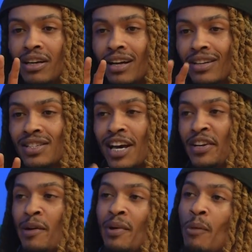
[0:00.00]
got this
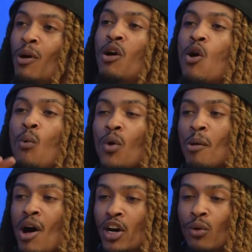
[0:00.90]
idea, but what
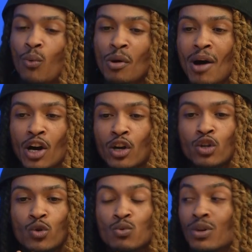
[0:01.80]
am I gonna
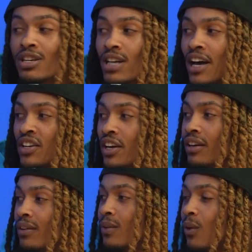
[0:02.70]
use with this
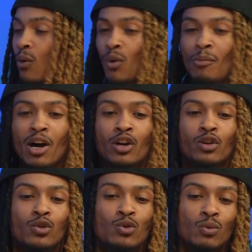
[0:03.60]
idea, or what am I gonna
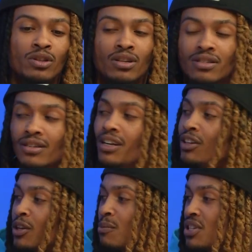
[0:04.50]
use with this?
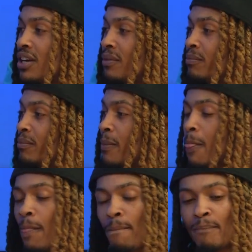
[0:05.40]
You know what I'm saying?
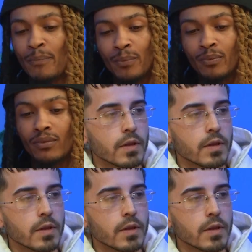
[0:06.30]
Yeah, yeah.